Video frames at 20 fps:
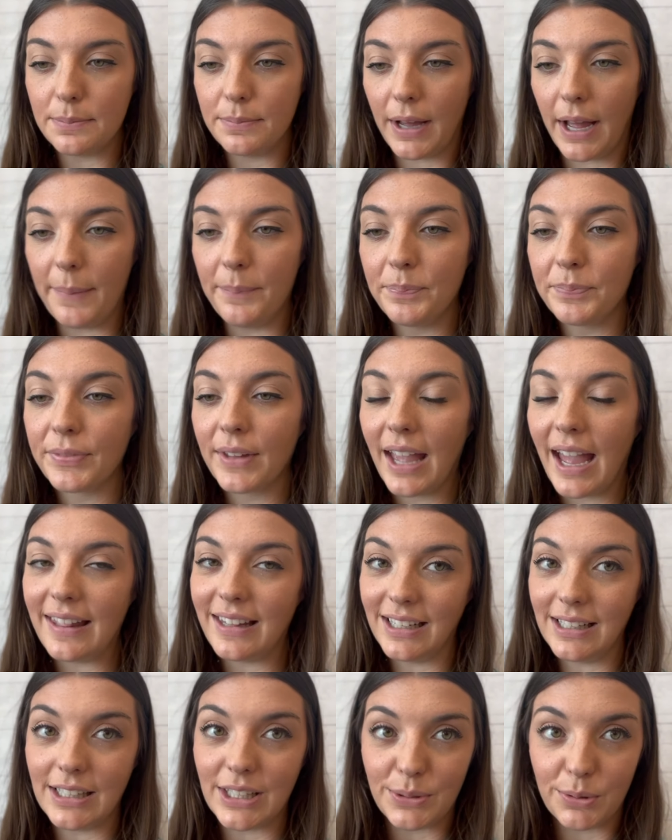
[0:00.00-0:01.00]
but I
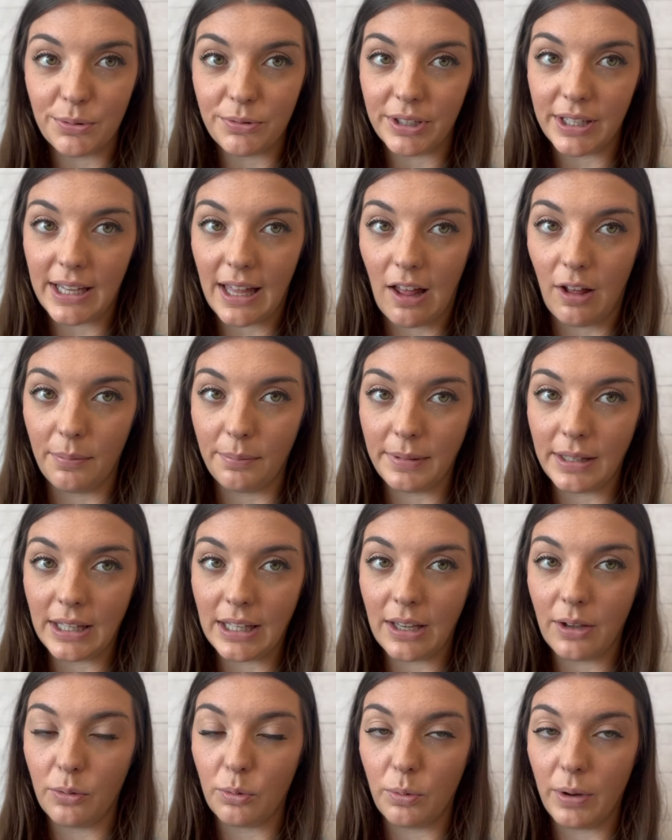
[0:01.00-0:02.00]
think this will really help
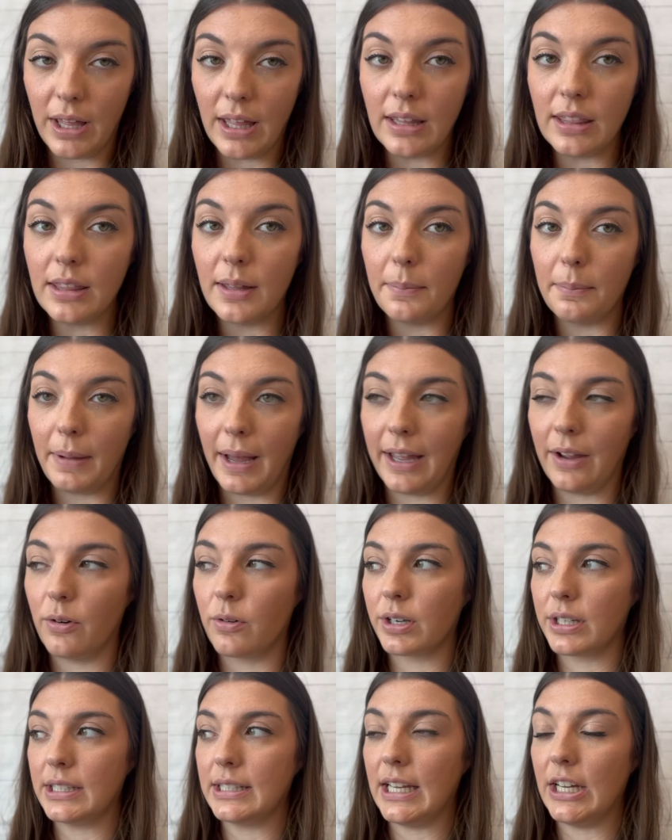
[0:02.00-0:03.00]
me with my
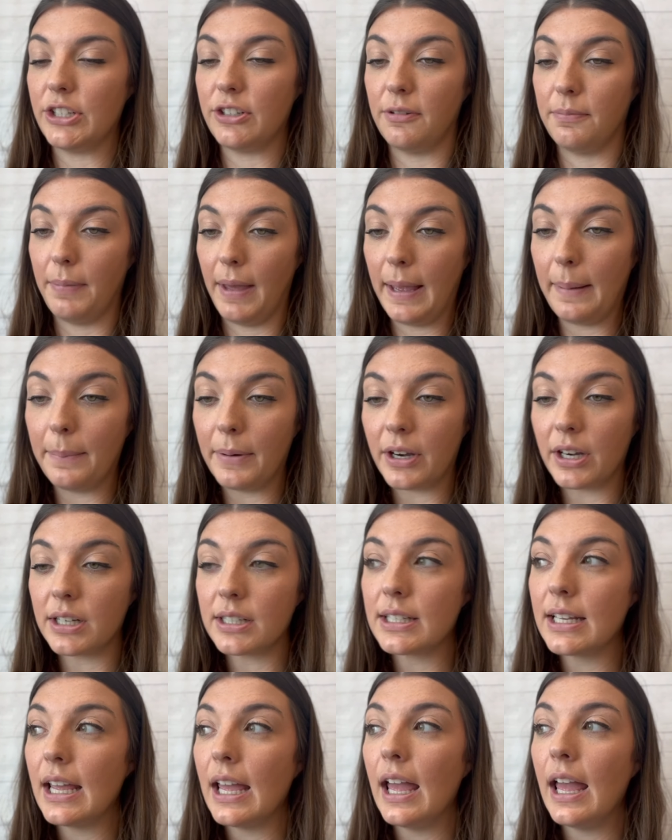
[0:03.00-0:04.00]
organization of papers,